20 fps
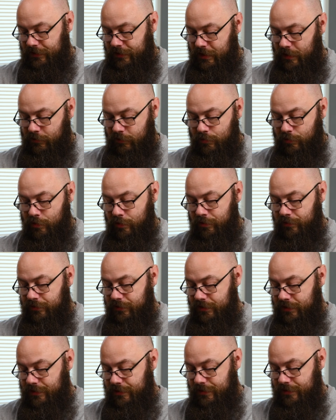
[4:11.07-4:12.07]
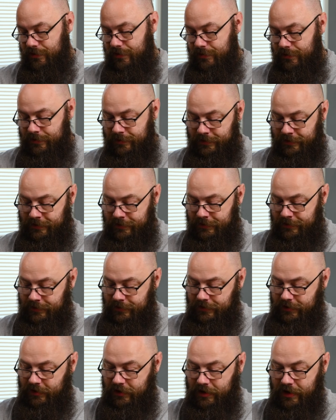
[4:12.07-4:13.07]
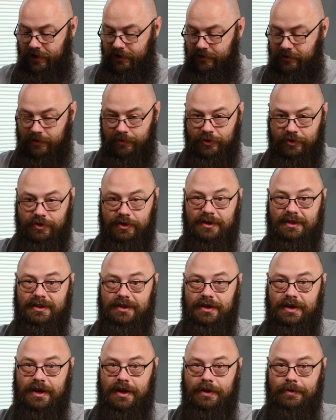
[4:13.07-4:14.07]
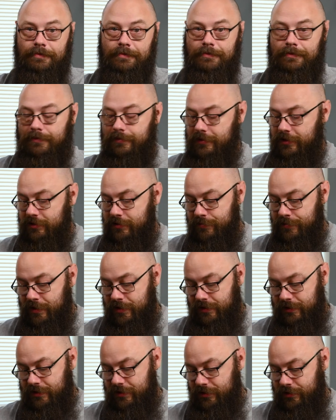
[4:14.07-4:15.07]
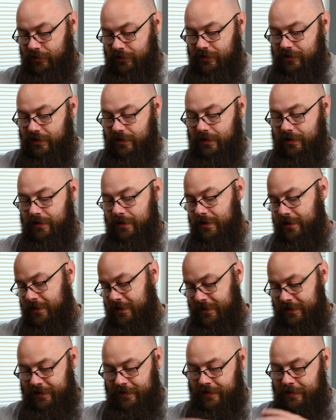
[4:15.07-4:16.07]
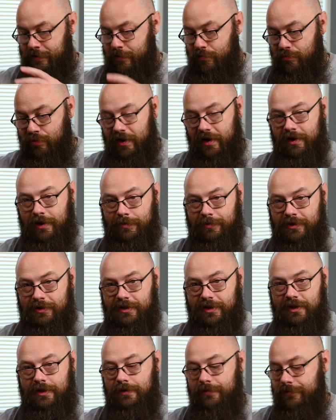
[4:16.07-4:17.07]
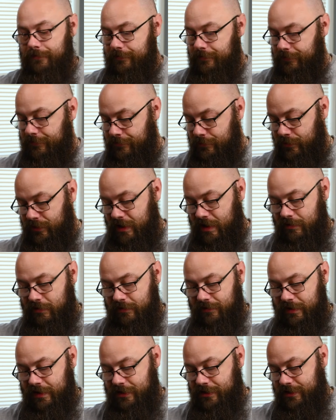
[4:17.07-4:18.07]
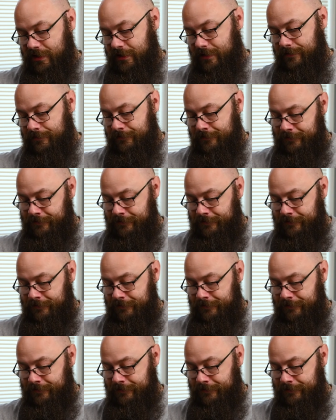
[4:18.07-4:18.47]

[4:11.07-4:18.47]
That removes the light. I'm using a Z9. This is mirrorless, so it's going to brighten up the scene when I have the flash on.